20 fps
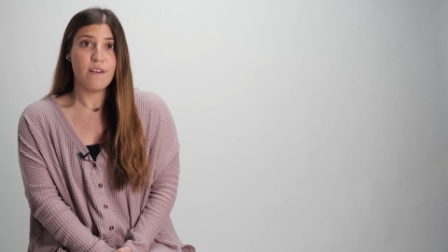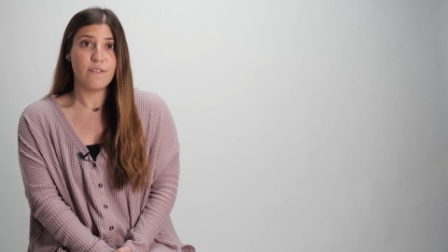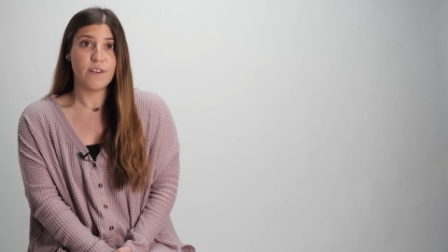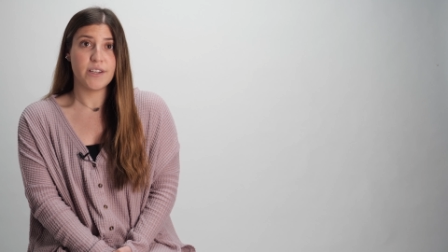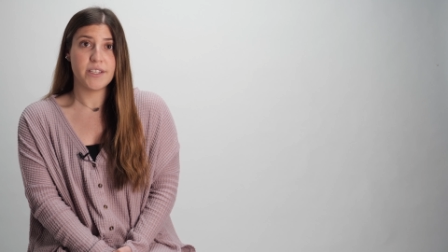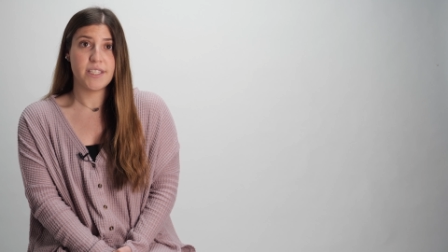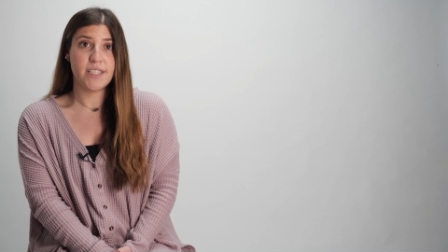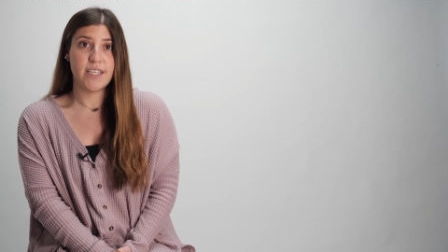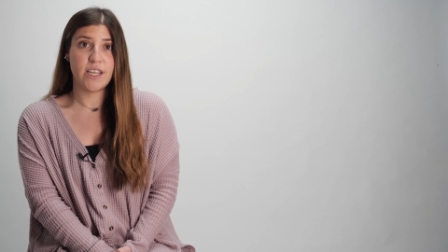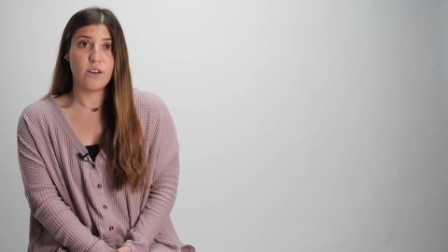
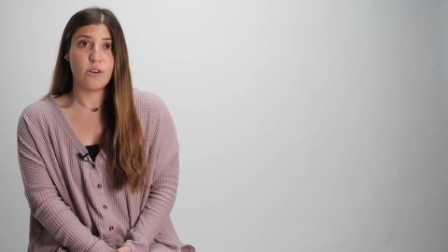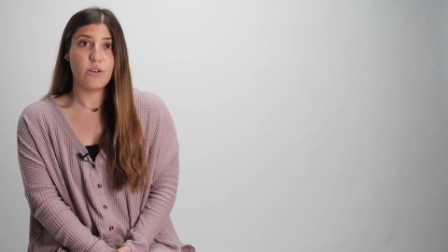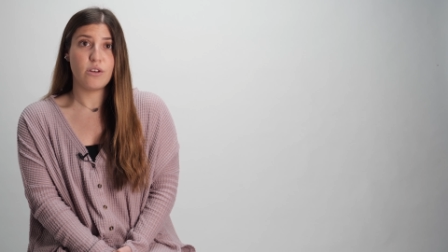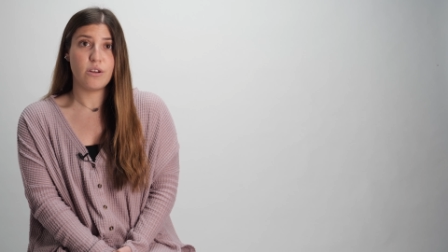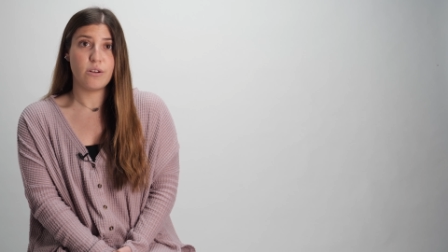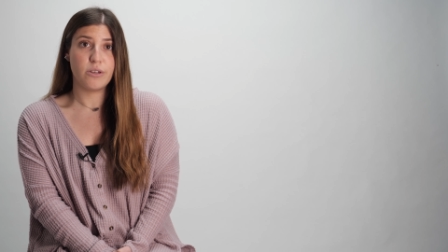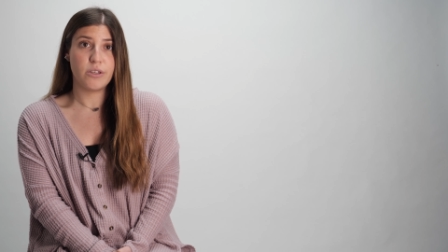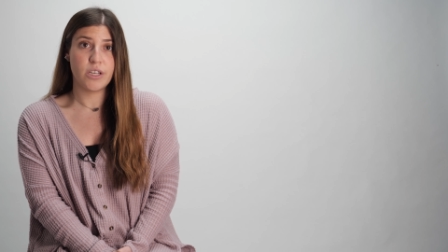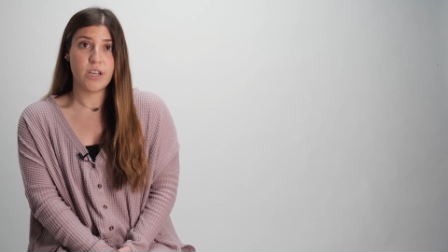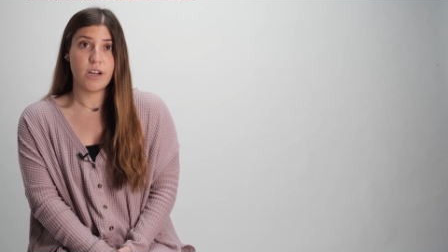for a single
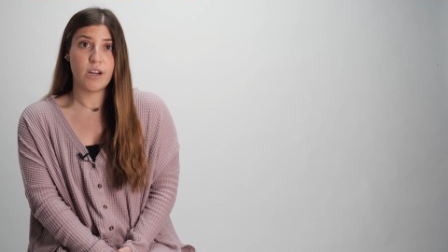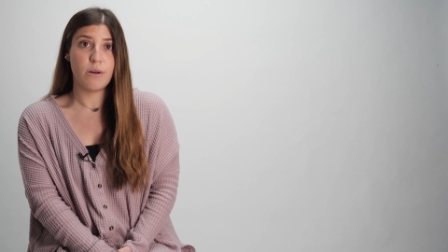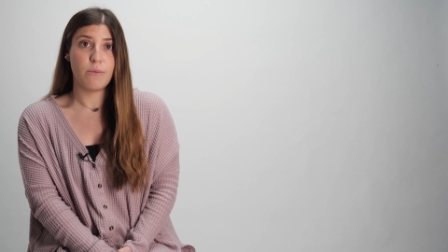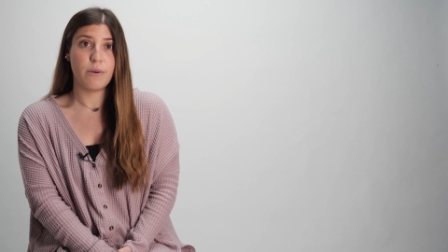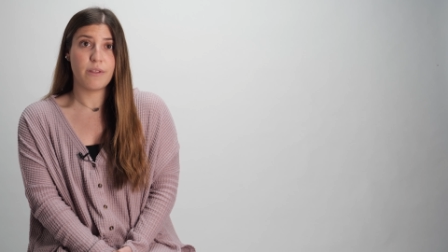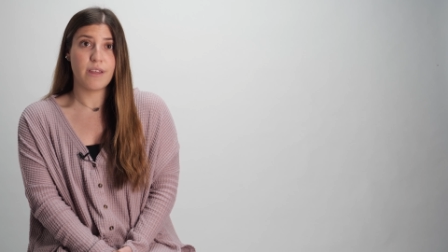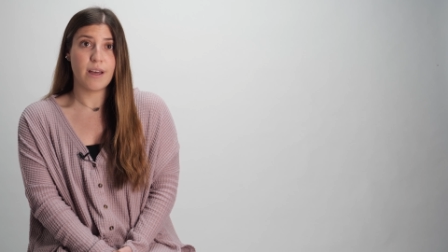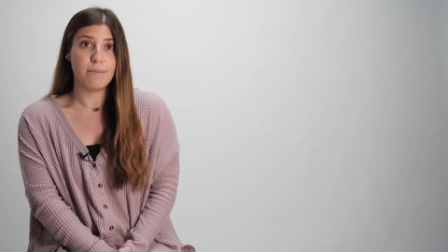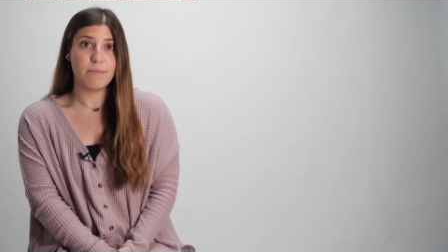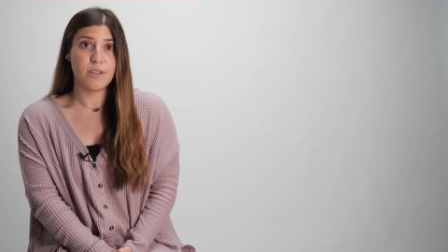user
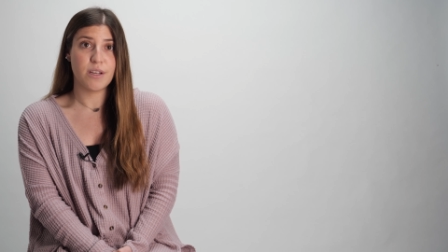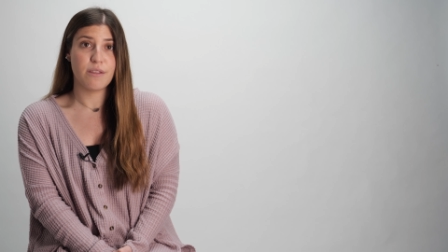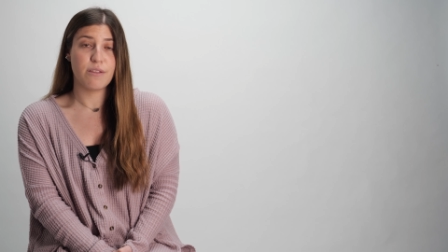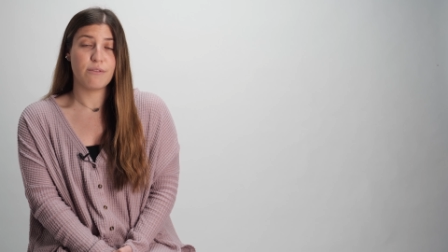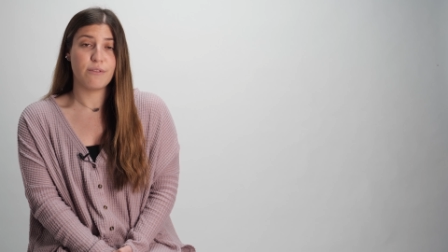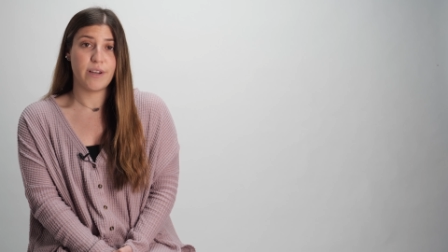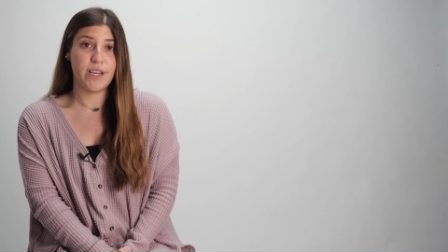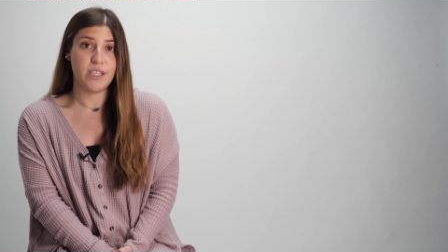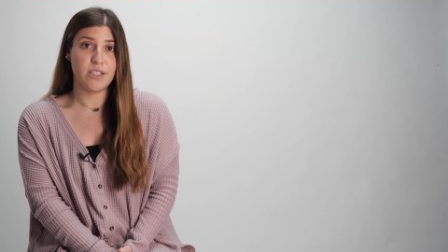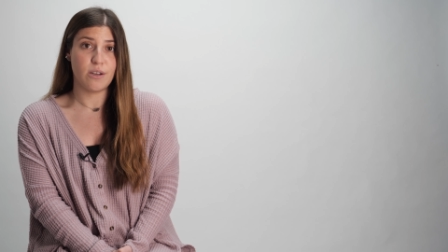with up to
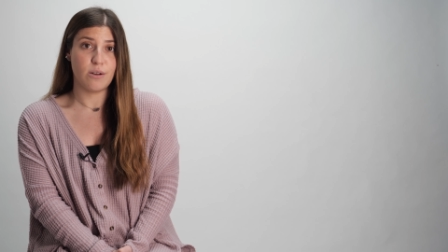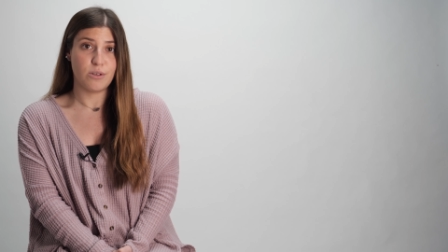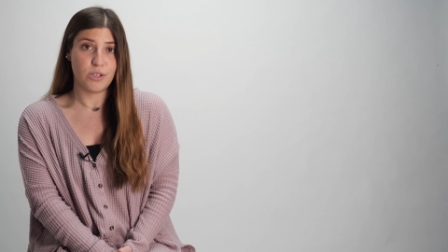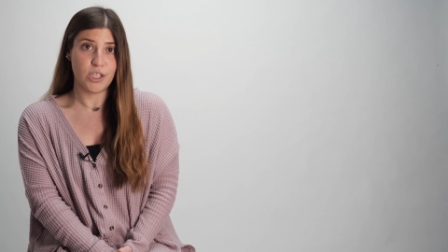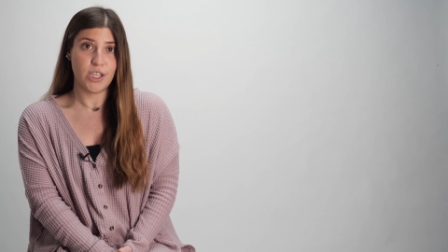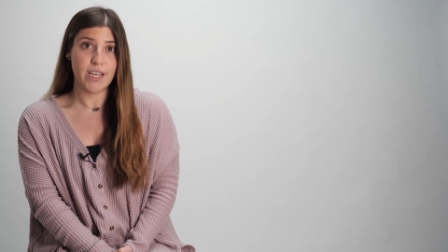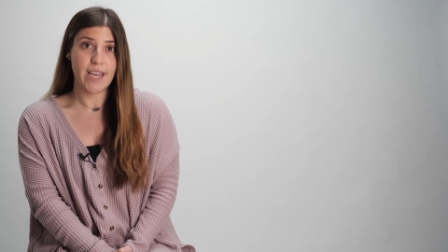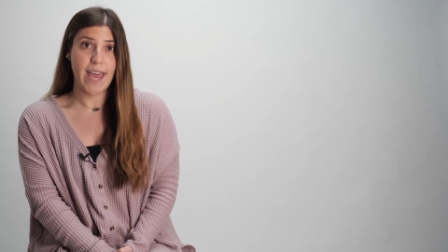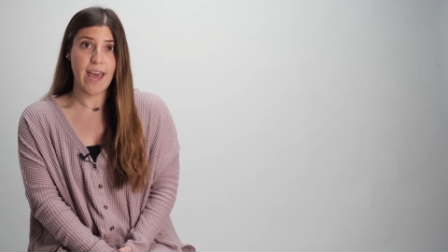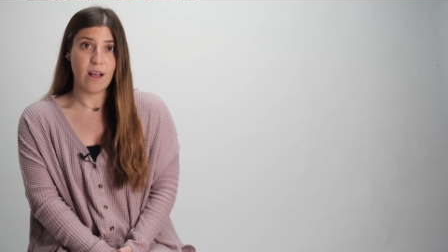three
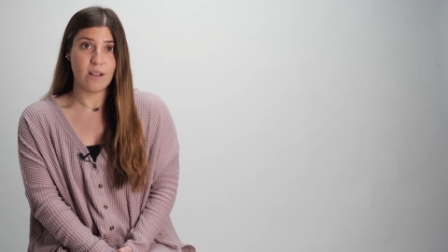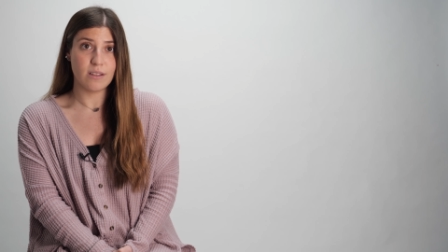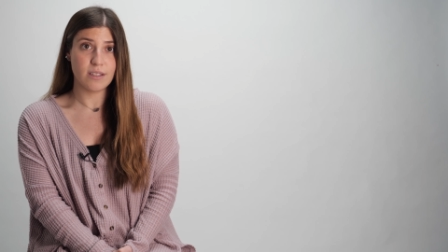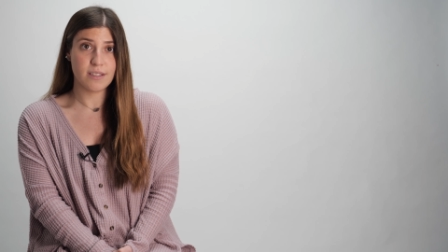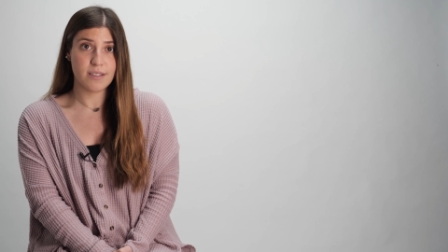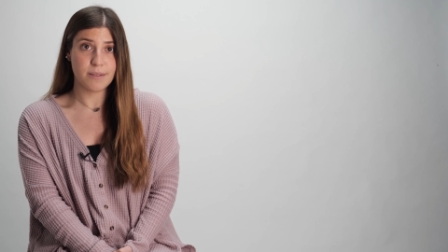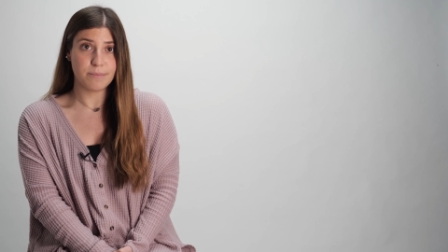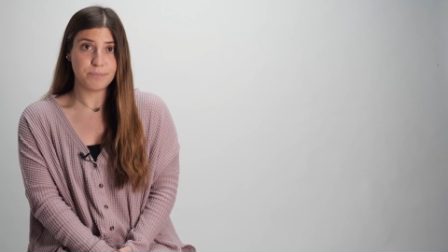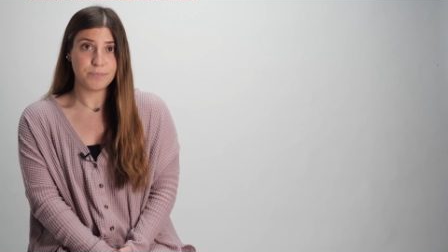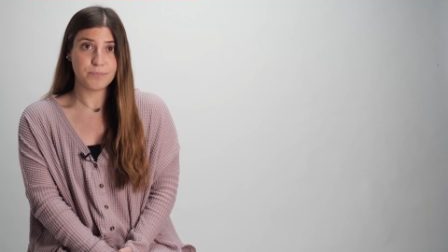social
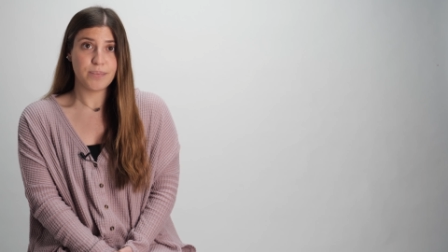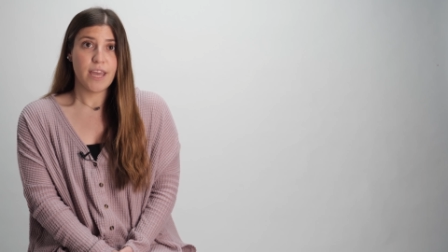accounts.